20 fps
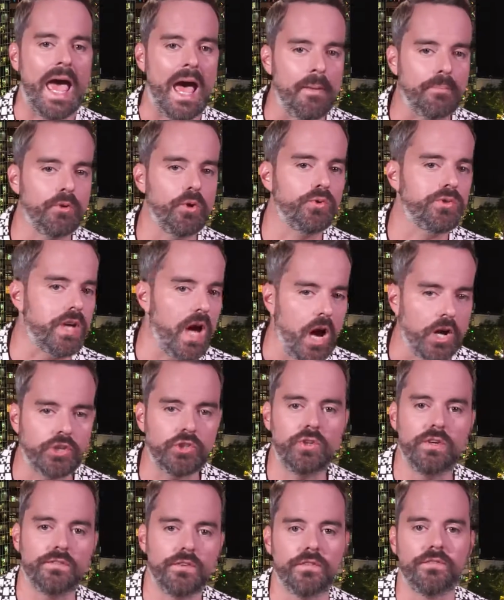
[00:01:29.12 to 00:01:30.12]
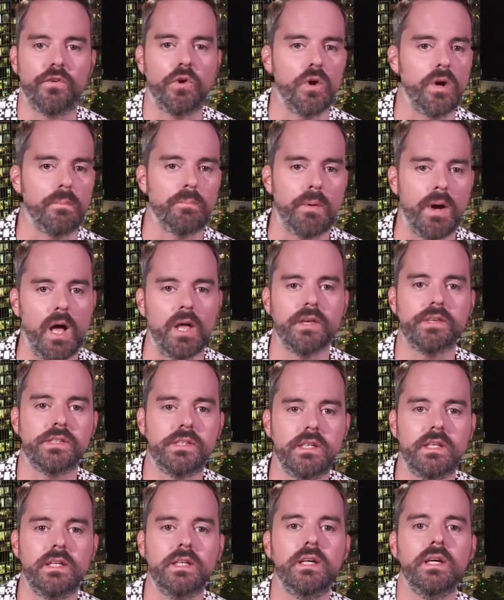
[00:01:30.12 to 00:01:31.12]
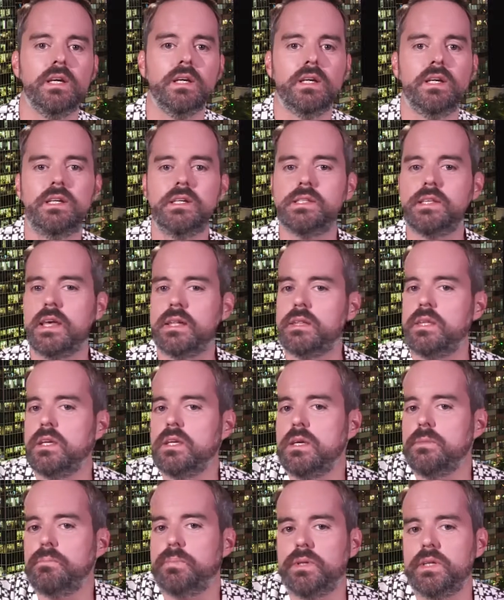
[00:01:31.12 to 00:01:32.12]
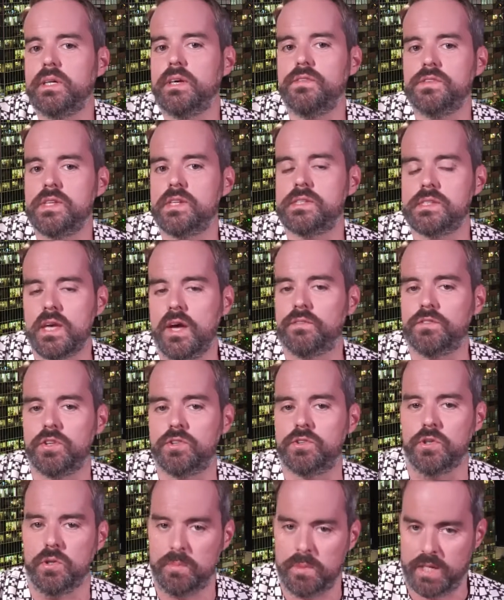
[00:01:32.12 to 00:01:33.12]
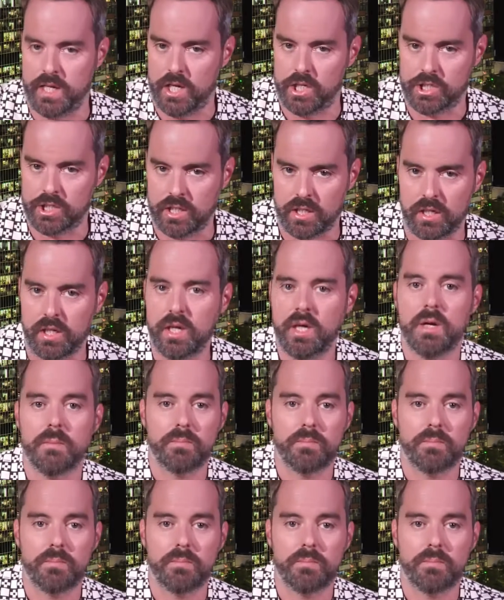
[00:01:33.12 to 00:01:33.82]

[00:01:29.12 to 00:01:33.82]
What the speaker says: AMLO doctrine for foreign policy, it is that he believes in self-determination,